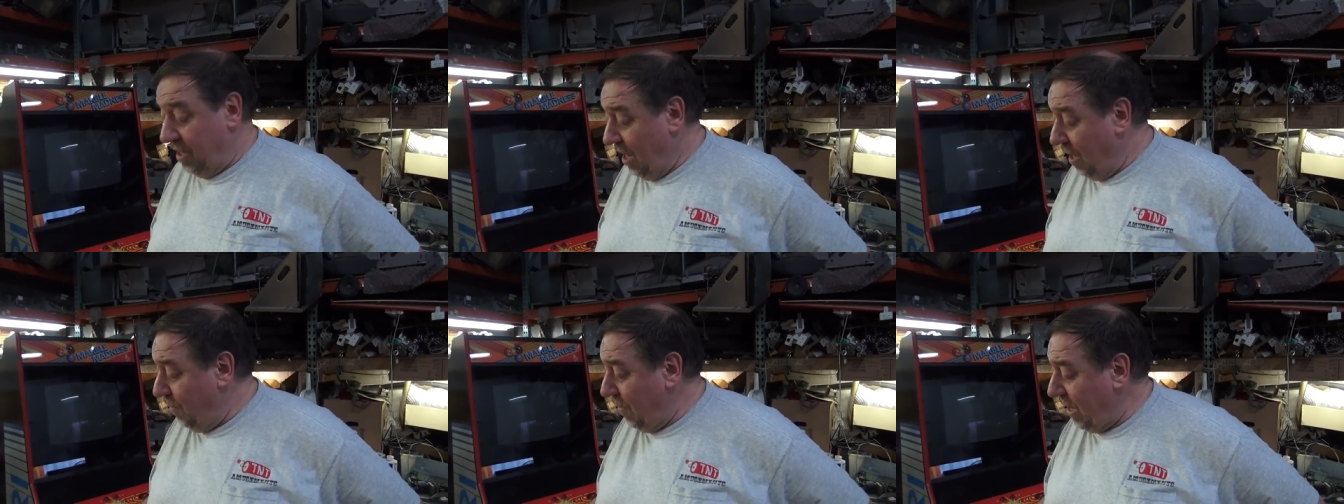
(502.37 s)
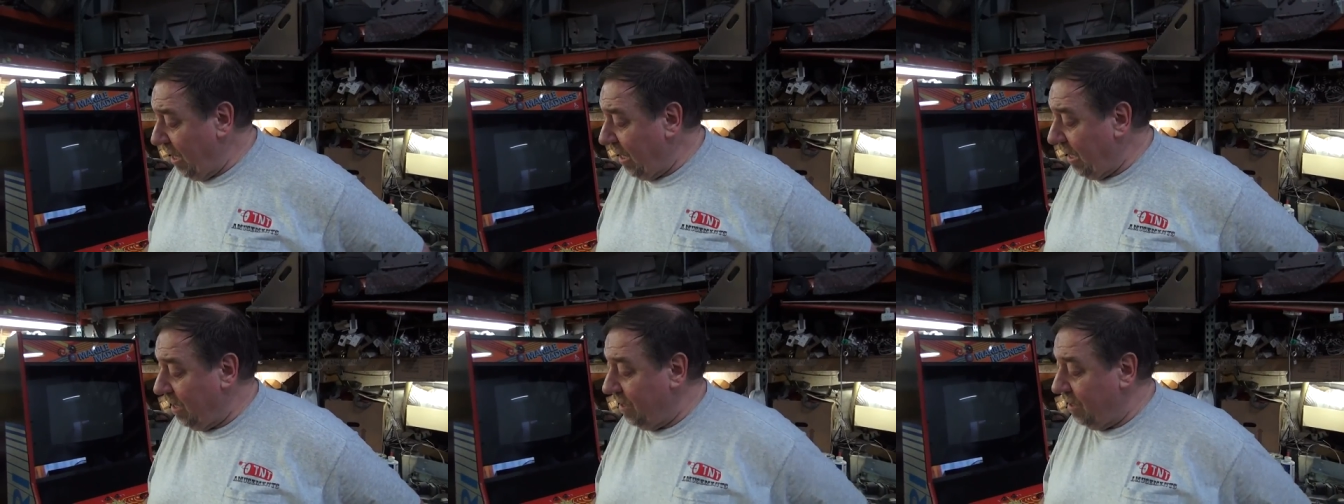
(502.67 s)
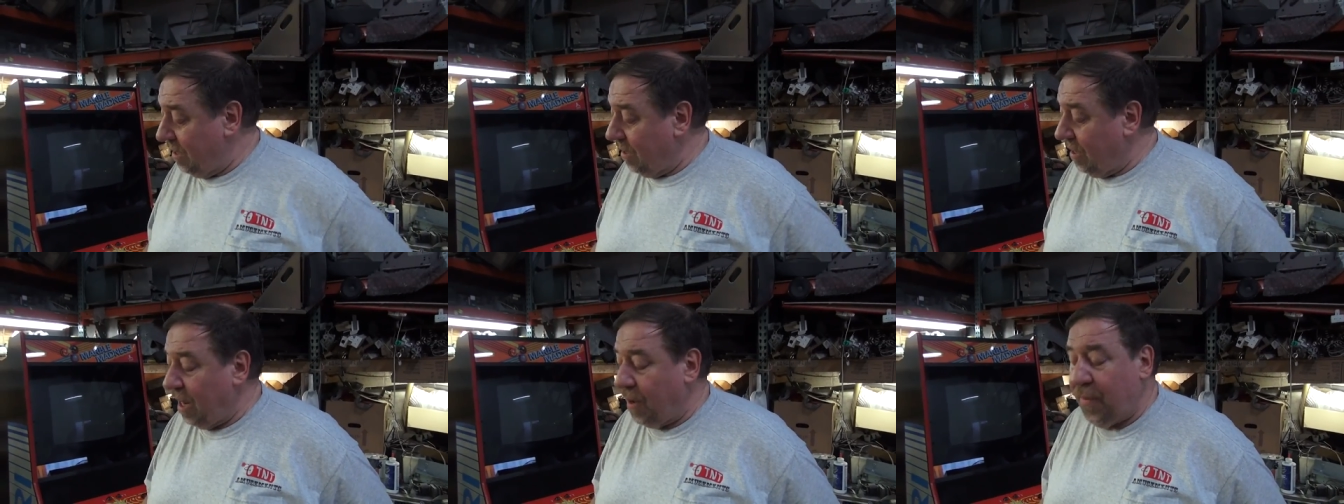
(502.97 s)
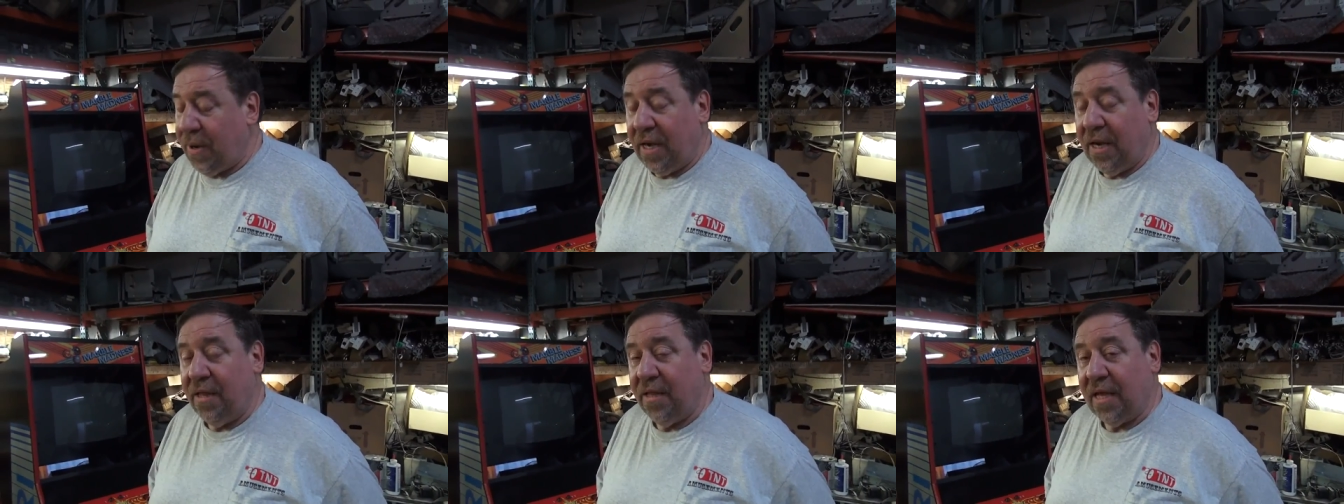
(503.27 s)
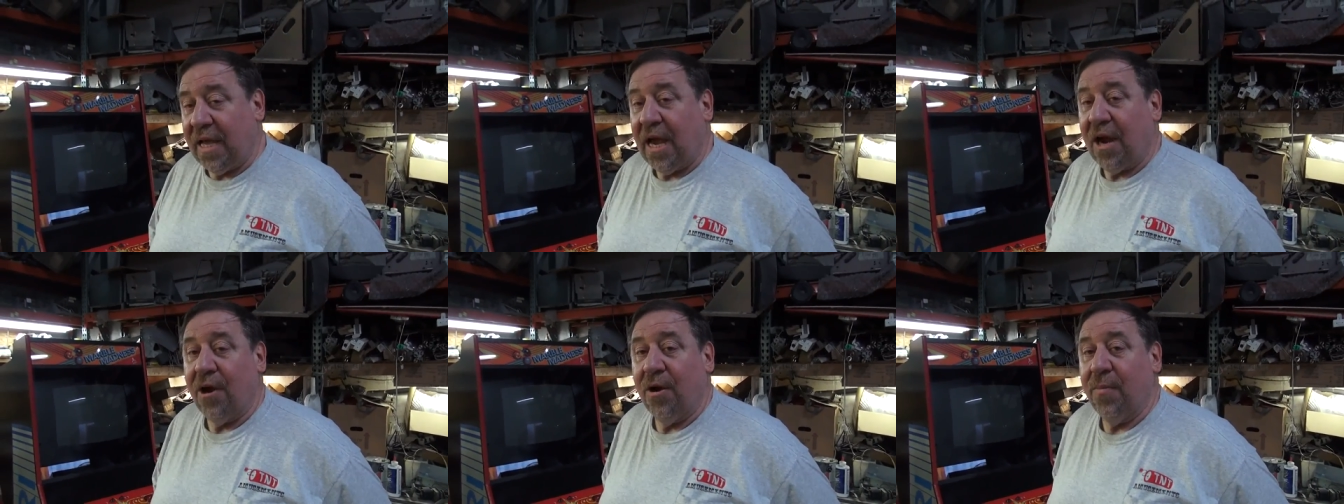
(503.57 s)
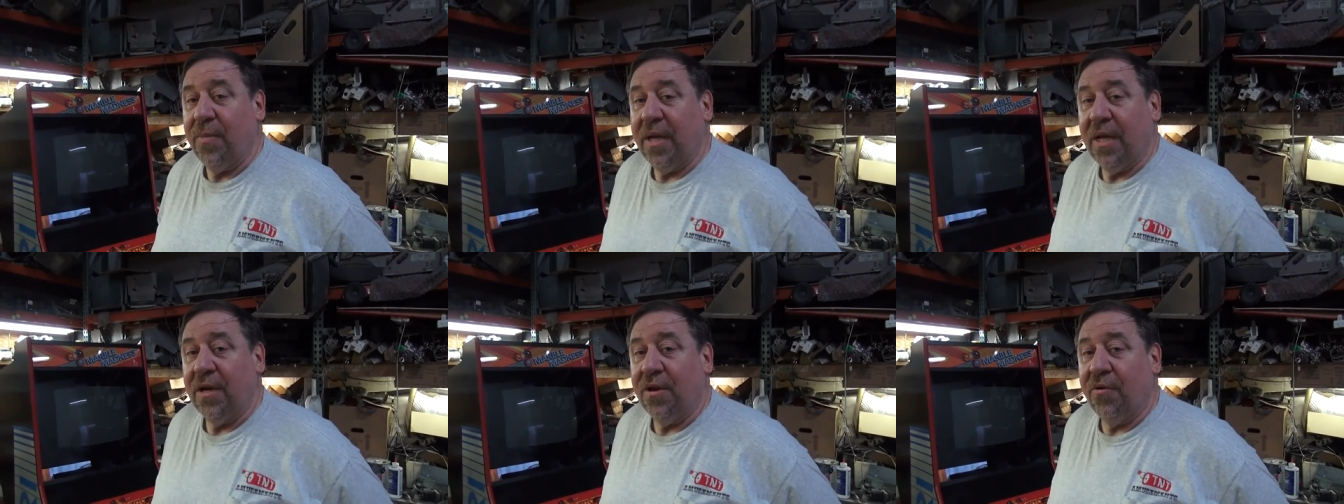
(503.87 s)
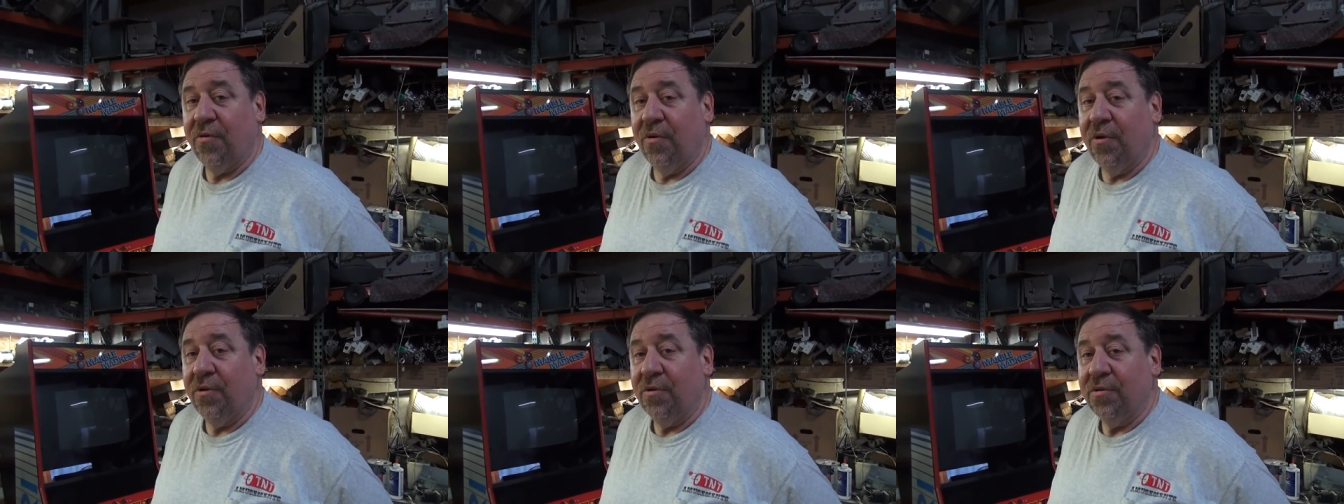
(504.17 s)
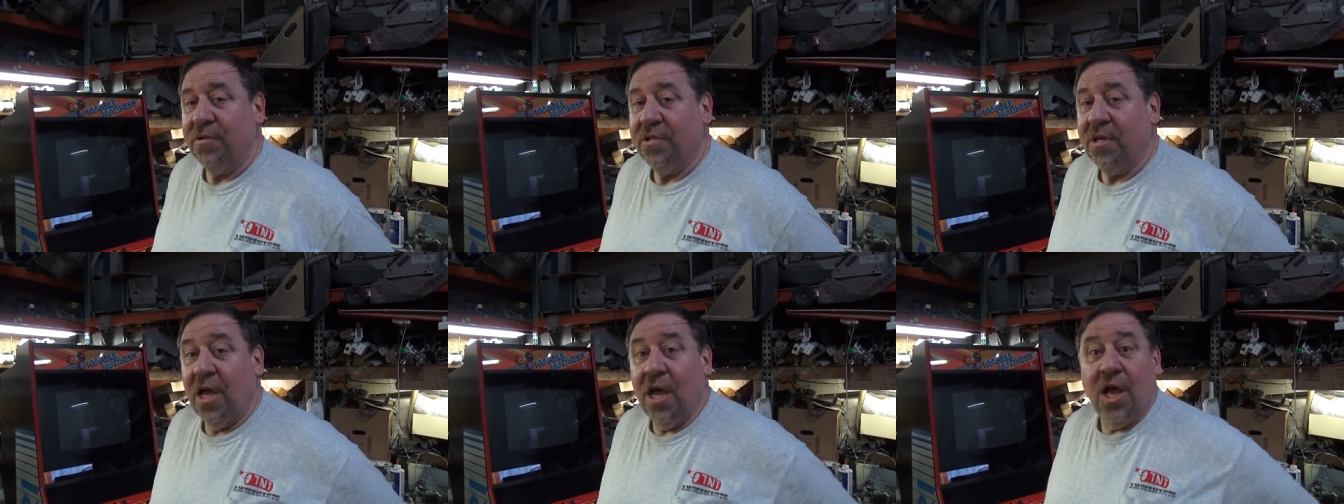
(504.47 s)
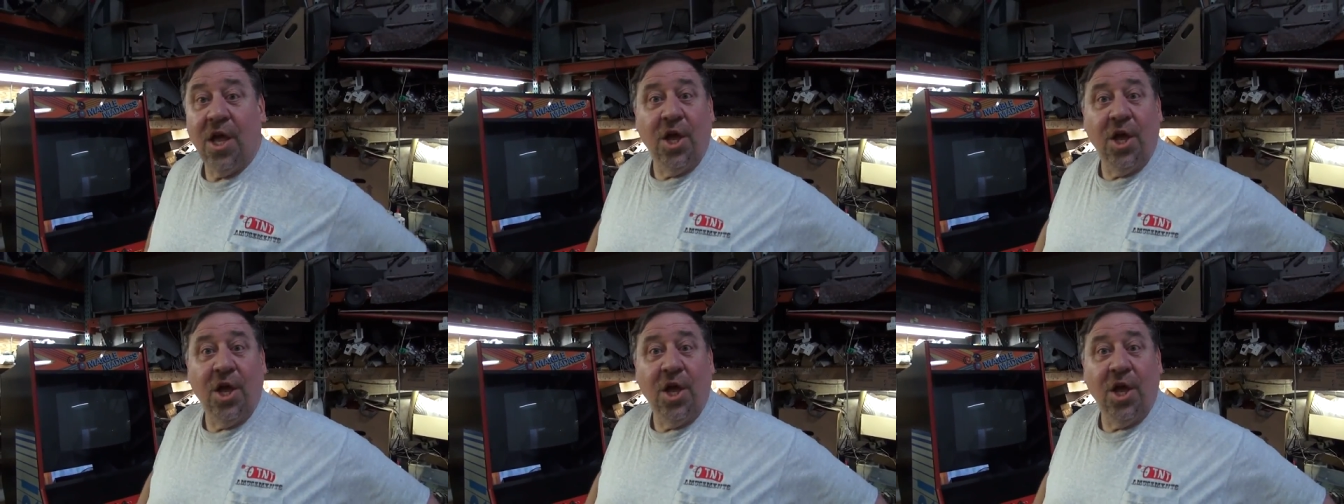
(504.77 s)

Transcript: Not many, not many of the Caribbean Cruise,